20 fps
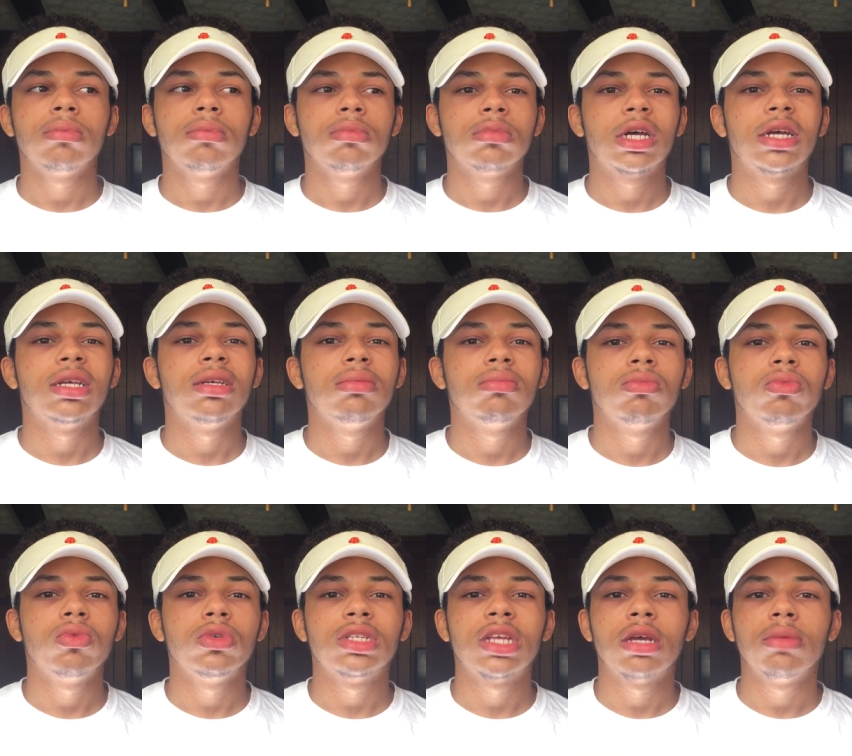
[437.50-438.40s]
like
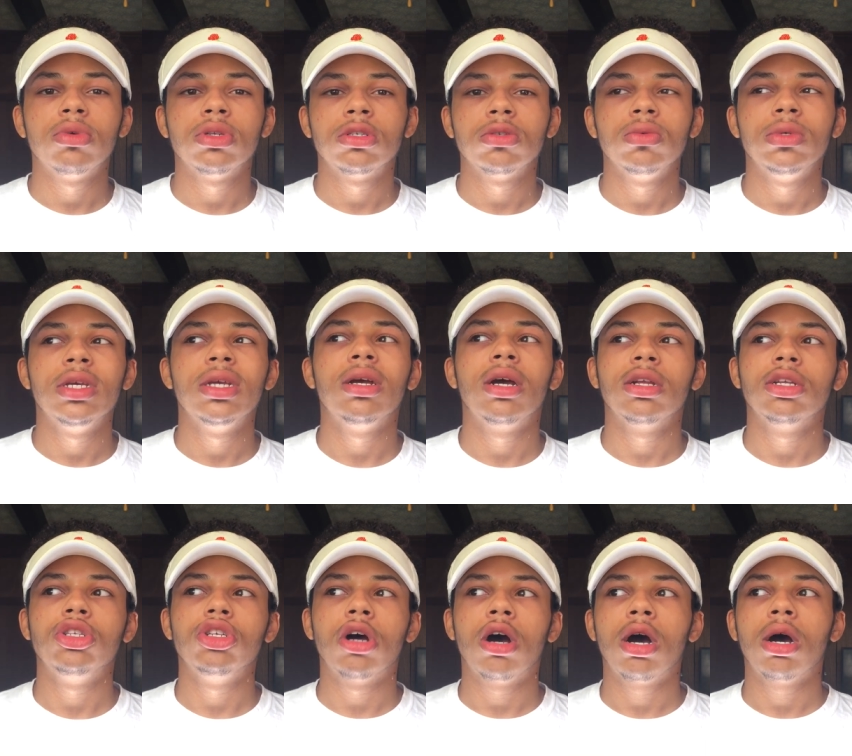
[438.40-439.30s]
was able to get a
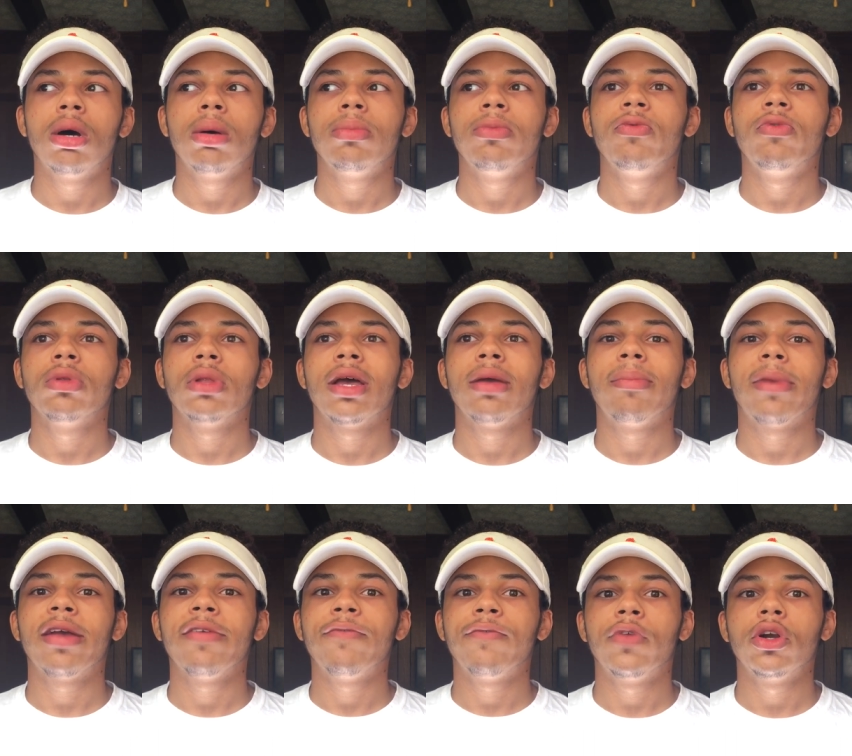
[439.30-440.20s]
job for like
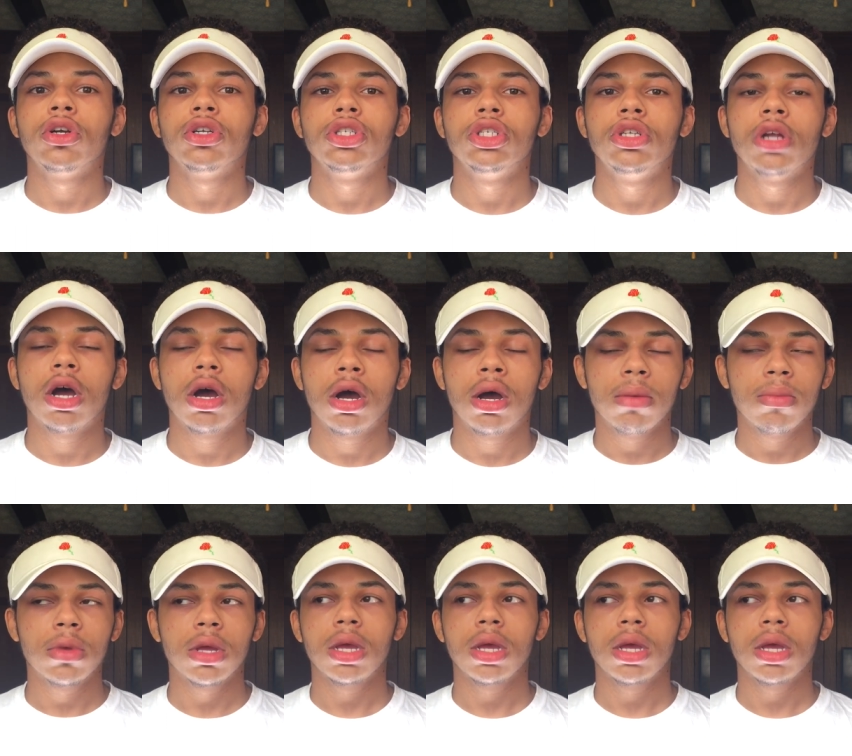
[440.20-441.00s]
my first job.